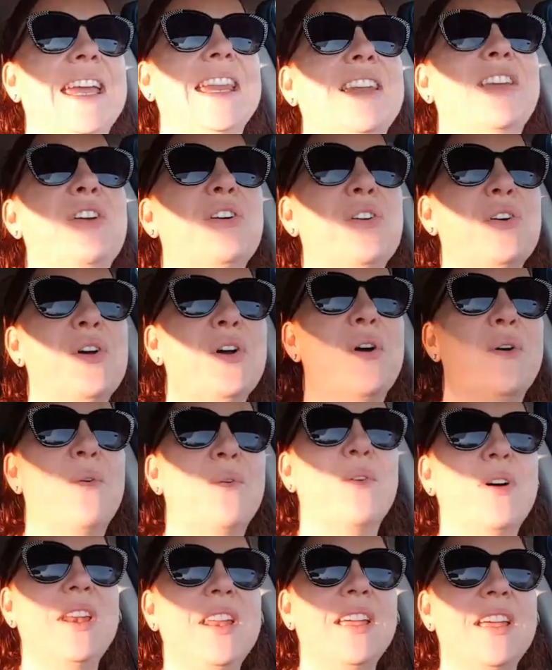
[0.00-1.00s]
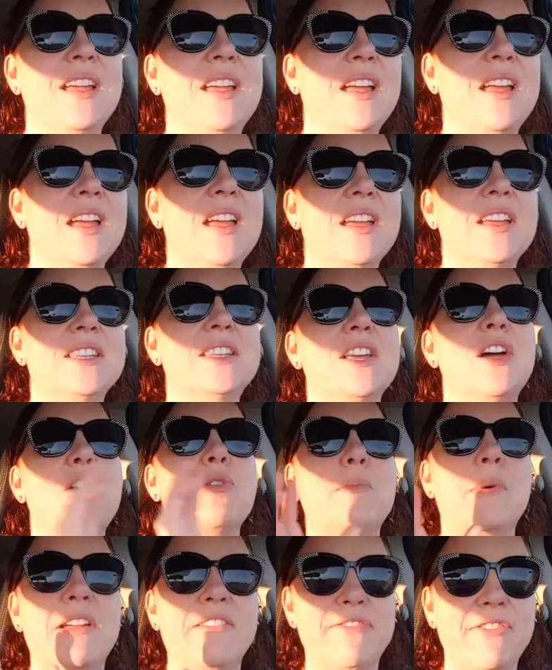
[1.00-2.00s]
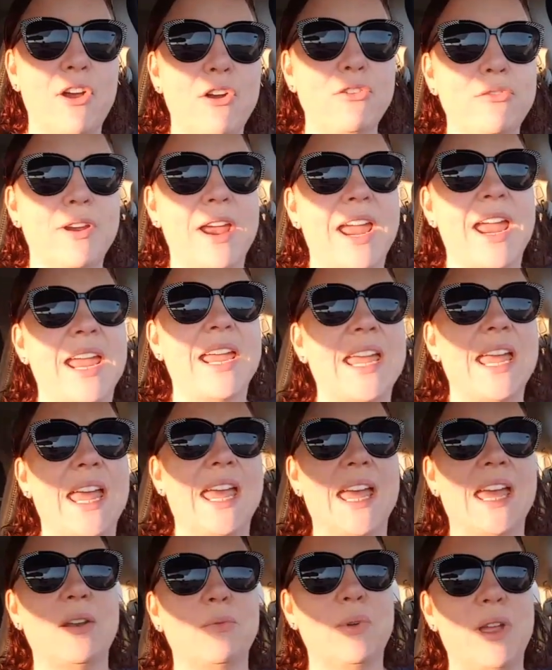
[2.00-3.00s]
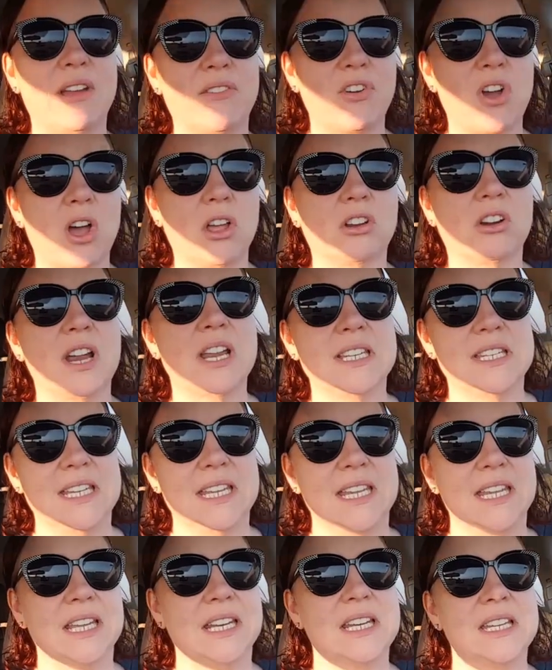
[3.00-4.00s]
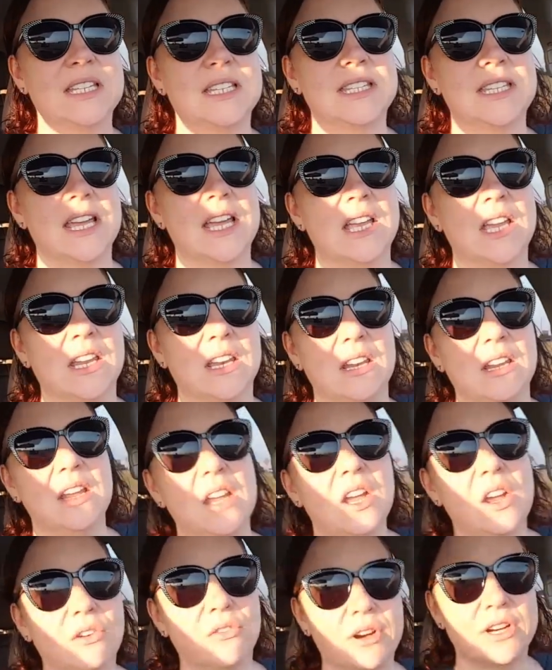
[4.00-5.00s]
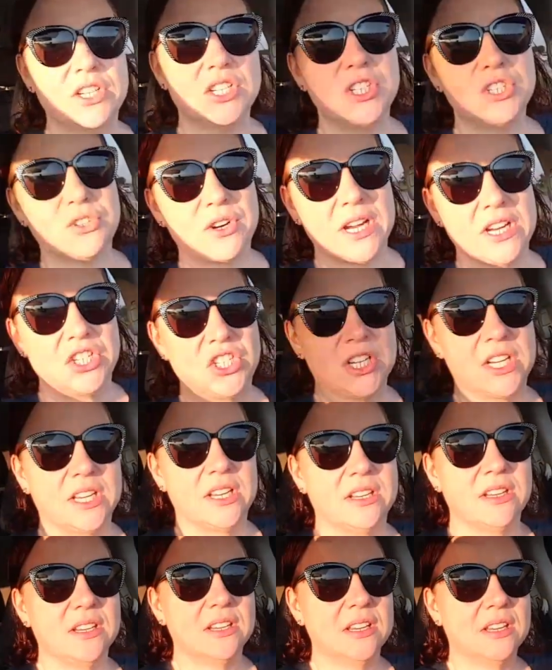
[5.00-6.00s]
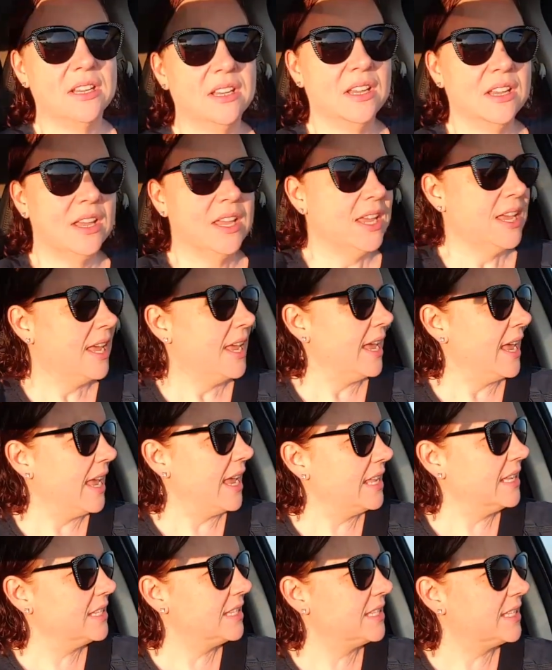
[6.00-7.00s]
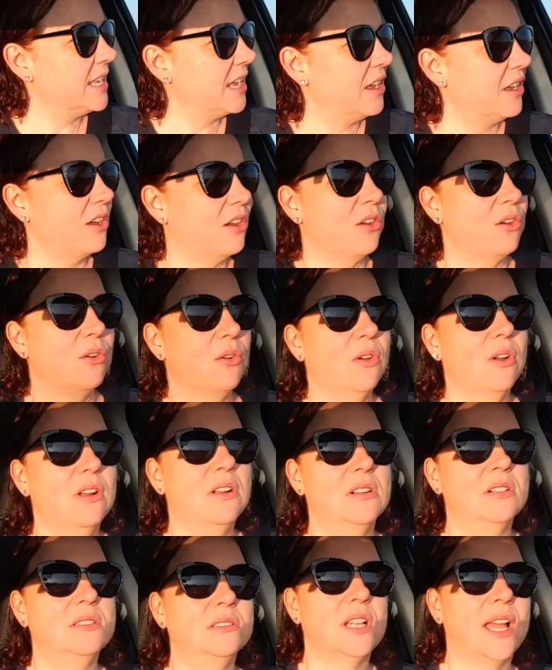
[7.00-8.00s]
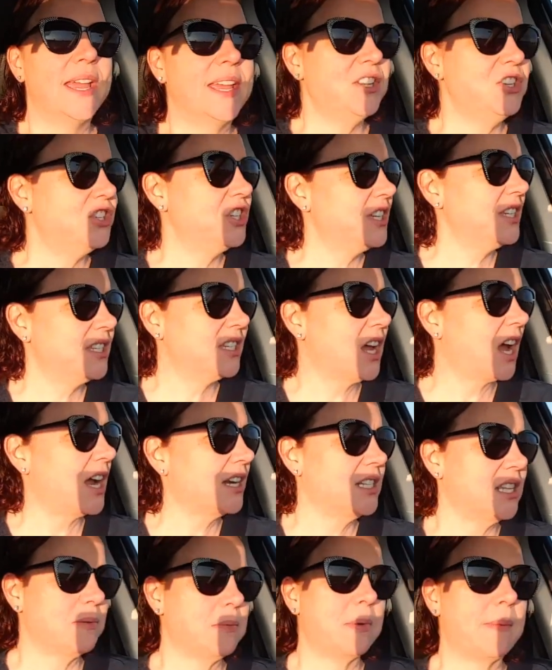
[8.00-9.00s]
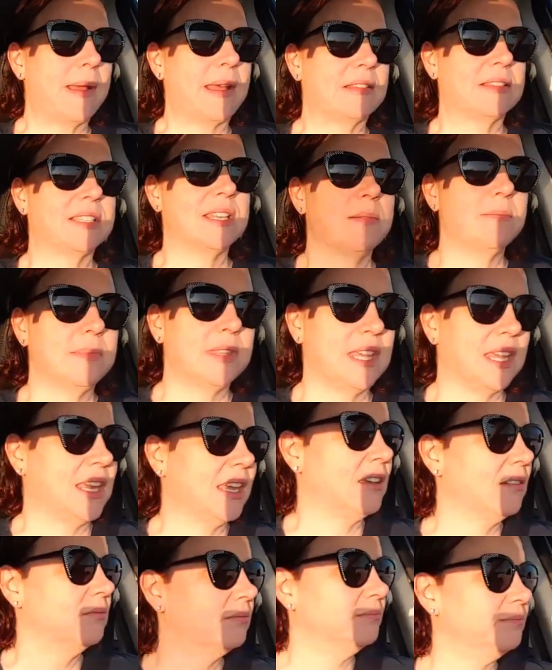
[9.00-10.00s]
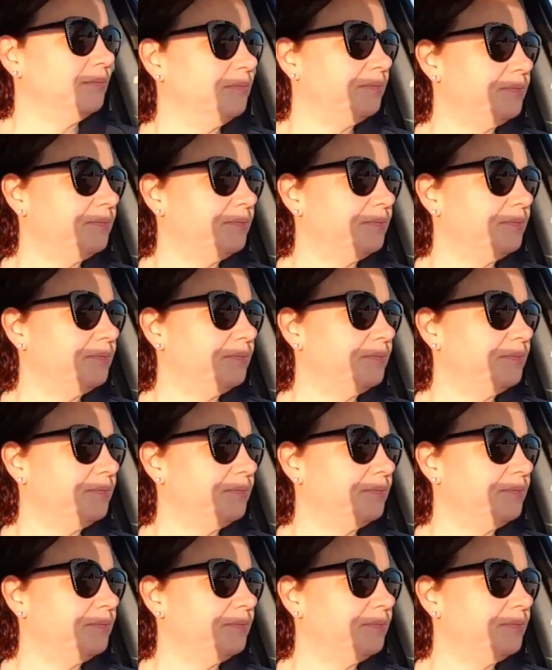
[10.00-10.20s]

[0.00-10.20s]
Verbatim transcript: And one, so my phone rang and we have caller ID and it said registration. And so I had just talked to them about something